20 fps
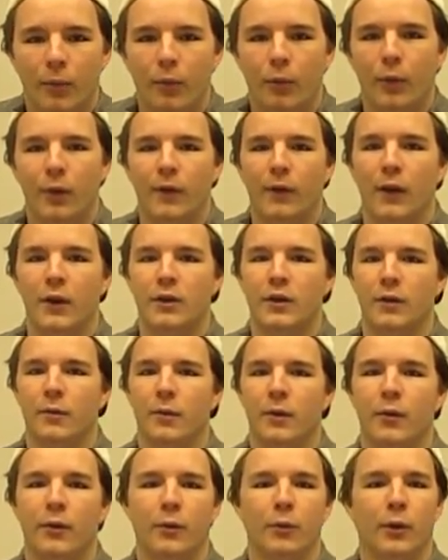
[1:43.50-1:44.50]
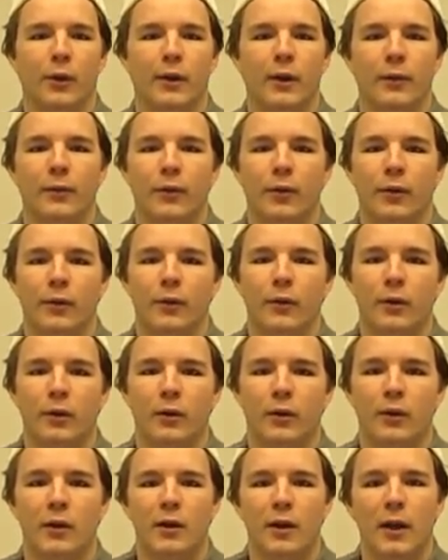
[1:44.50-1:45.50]
was that it was really difficult to
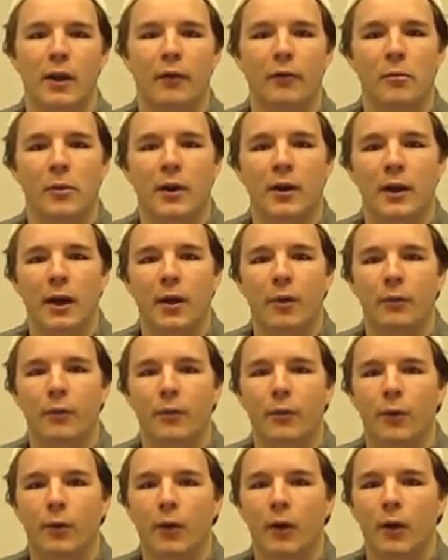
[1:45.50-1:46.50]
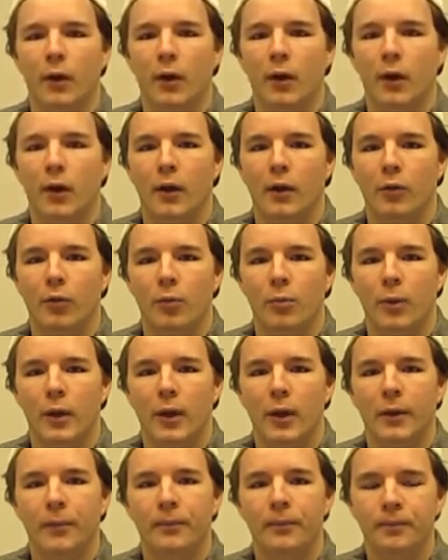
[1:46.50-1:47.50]
nail everybody down for a group
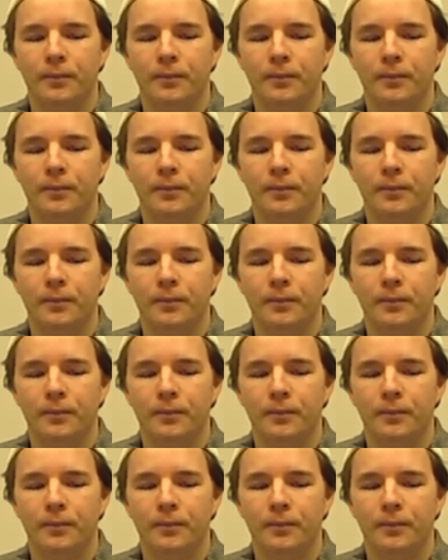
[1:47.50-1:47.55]
meeting.